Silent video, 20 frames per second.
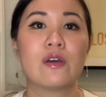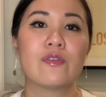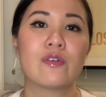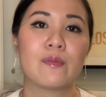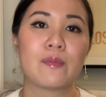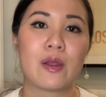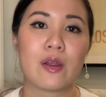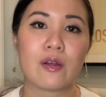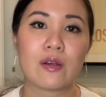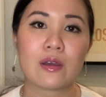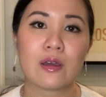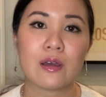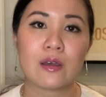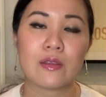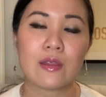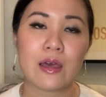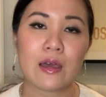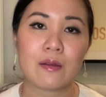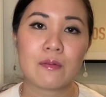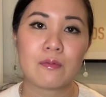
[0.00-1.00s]
of America
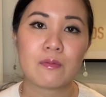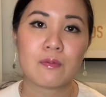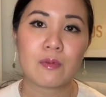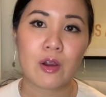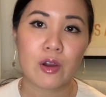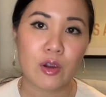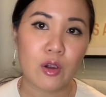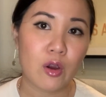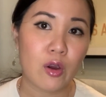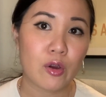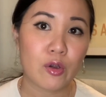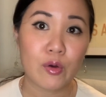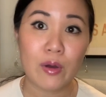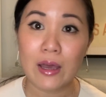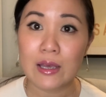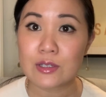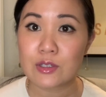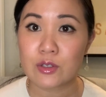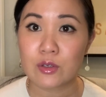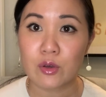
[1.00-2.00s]
that our cargo
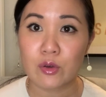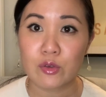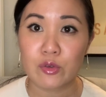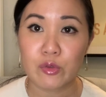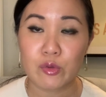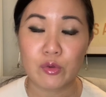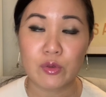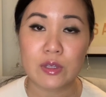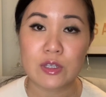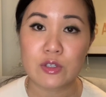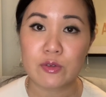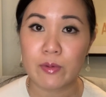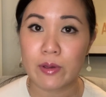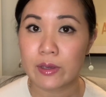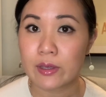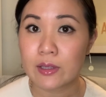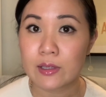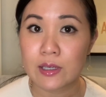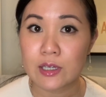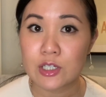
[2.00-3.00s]
has to go through these
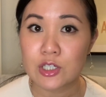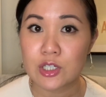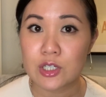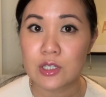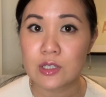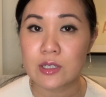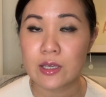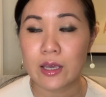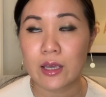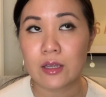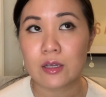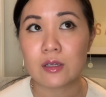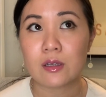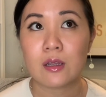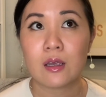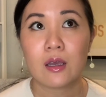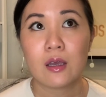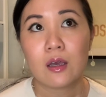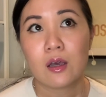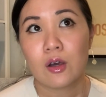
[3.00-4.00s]
regulations. And
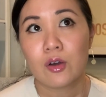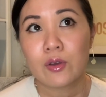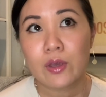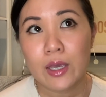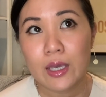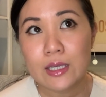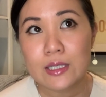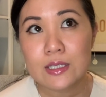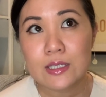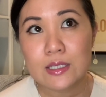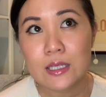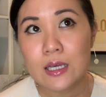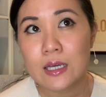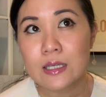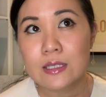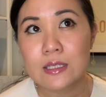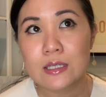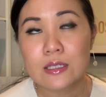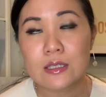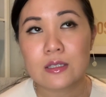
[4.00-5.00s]
okay, it
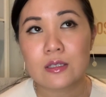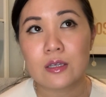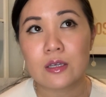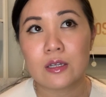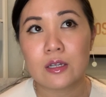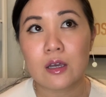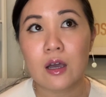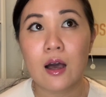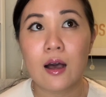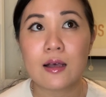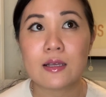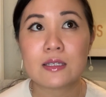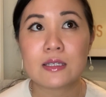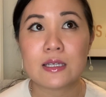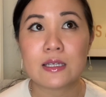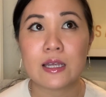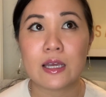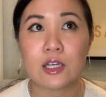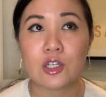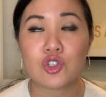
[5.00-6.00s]
sucks. It's going to
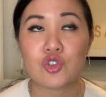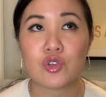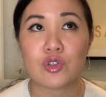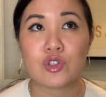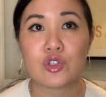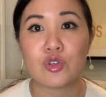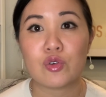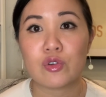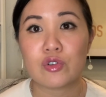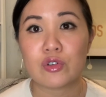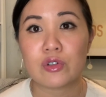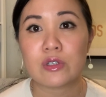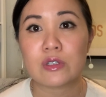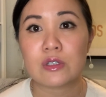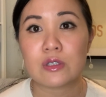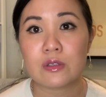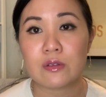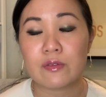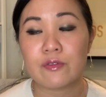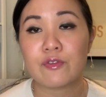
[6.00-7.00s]
cost an extra $250
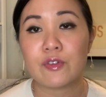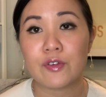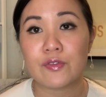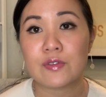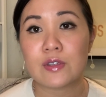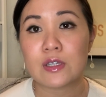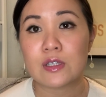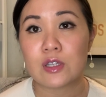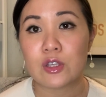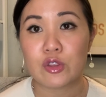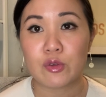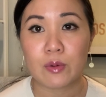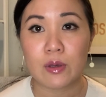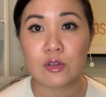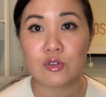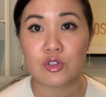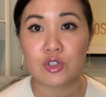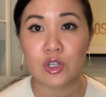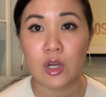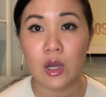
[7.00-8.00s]
to
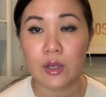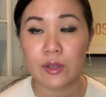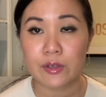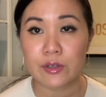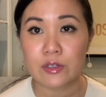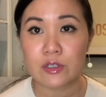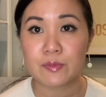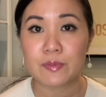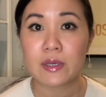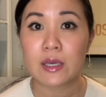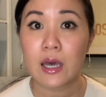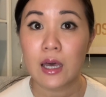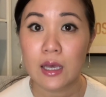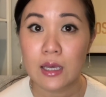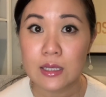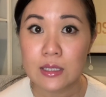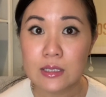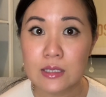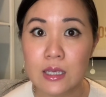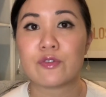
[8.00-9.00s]
$300
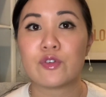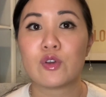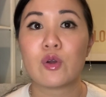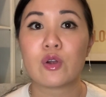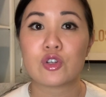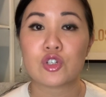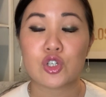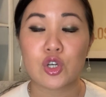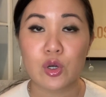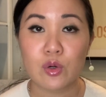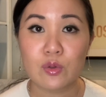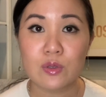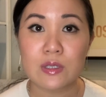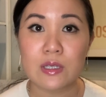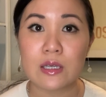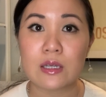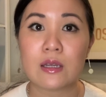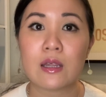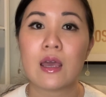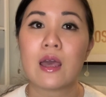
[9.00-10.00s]
because if you are
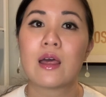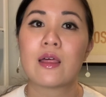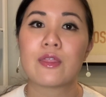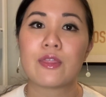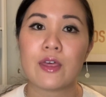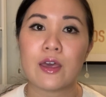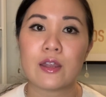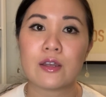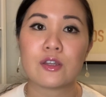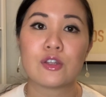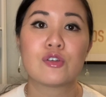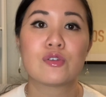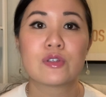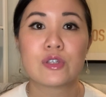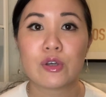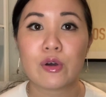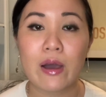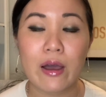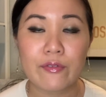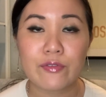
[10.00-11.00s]
chosen, then you
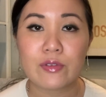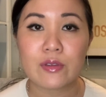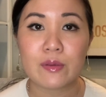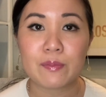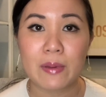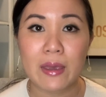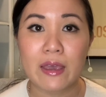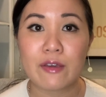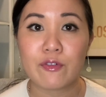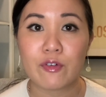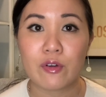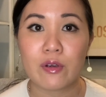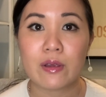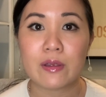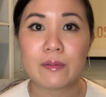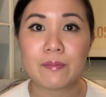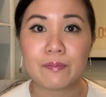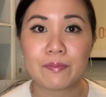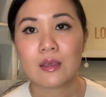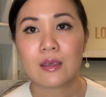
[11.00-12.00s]
still have to pay for
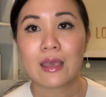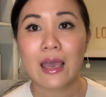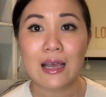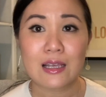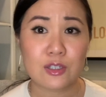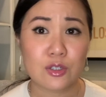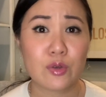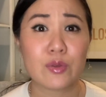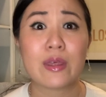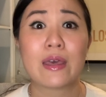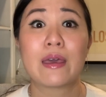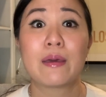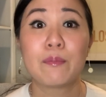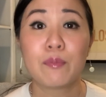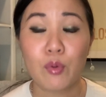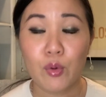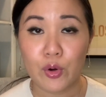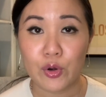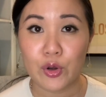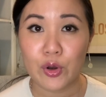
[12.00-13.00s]
it. Yeah, so the
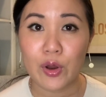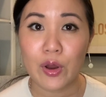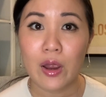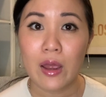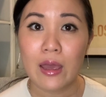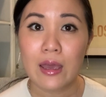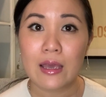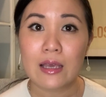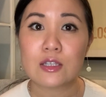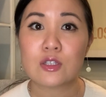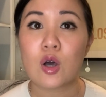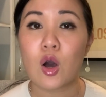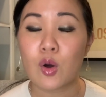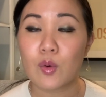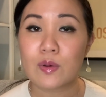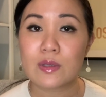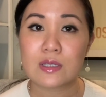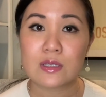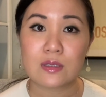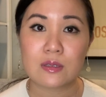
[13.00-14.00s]
importer is
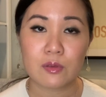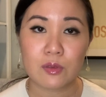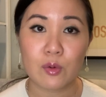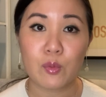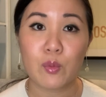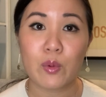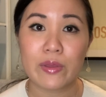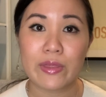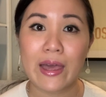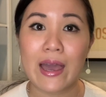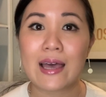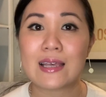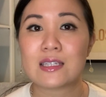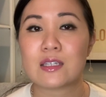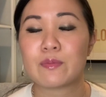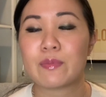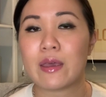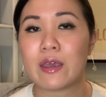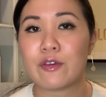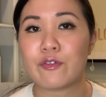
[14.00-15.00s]
always the one that has
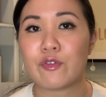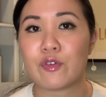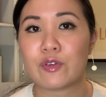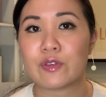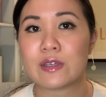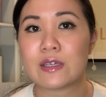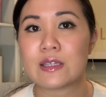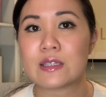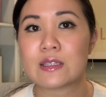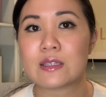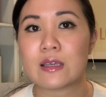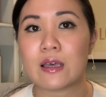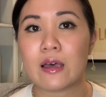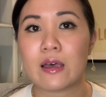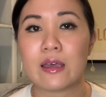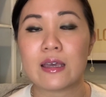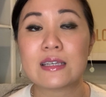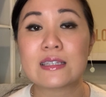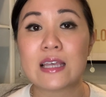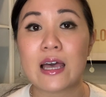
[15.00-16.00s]
to pay for these
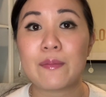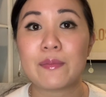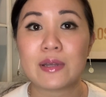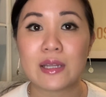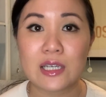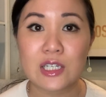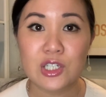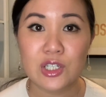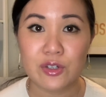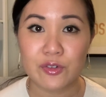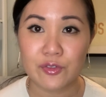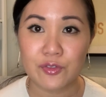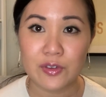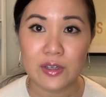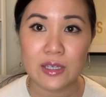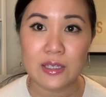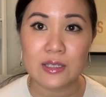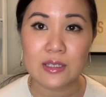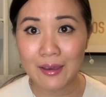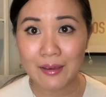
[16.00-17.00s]
examination
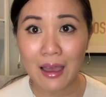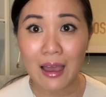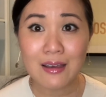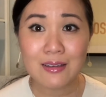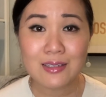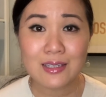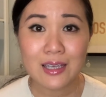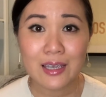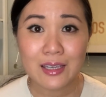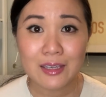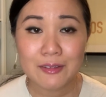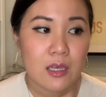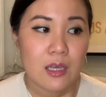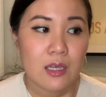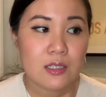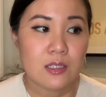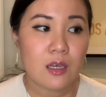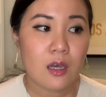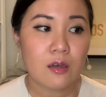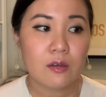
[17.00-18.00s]
fees. I was like,
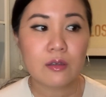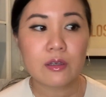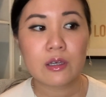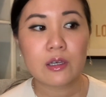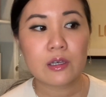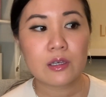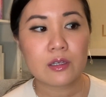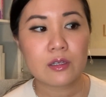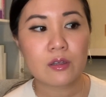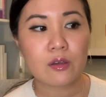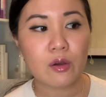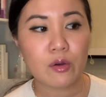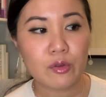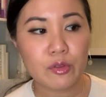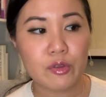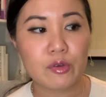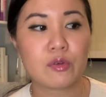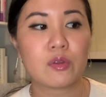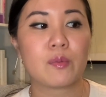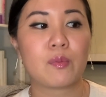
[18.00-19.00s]
it's all good, go
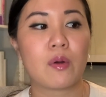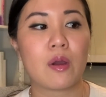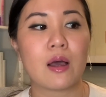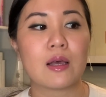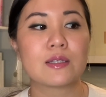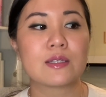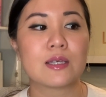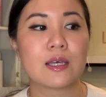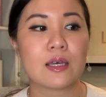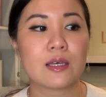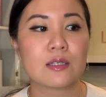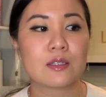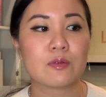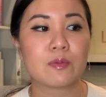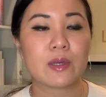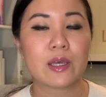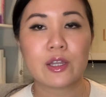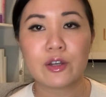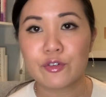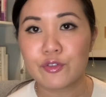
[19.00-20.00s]
through the process,
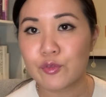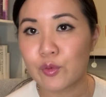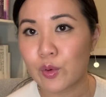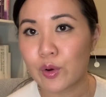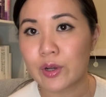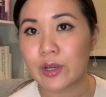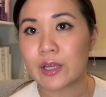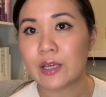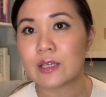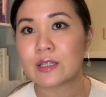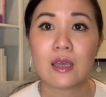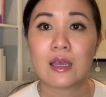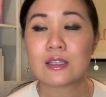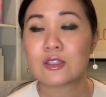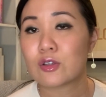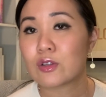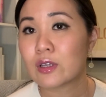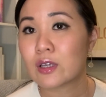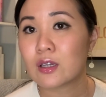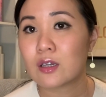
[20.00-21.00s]
we can afford it.
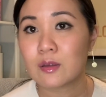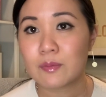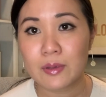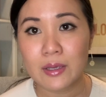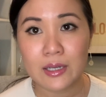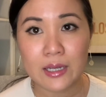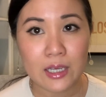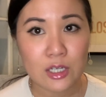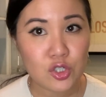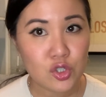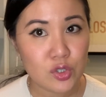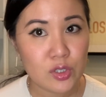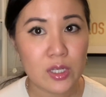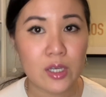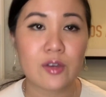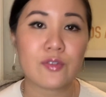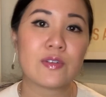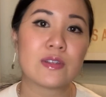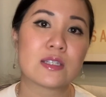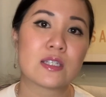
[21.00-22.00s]
It's only going to be an extra
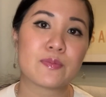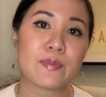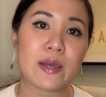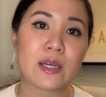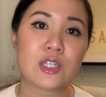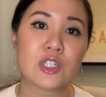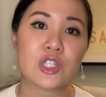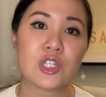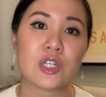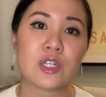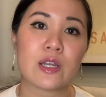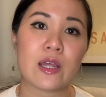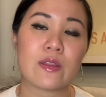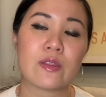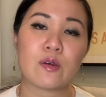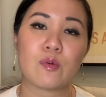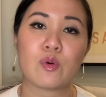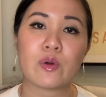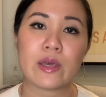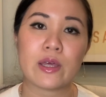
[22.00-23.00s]
day of inspection
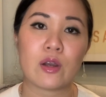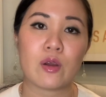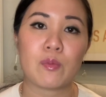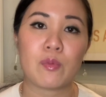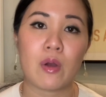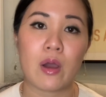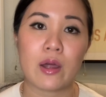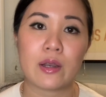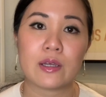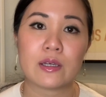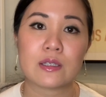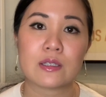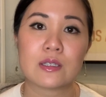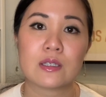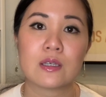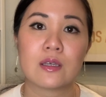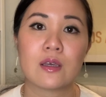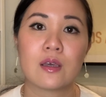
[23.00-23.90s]
and then we'll get our product.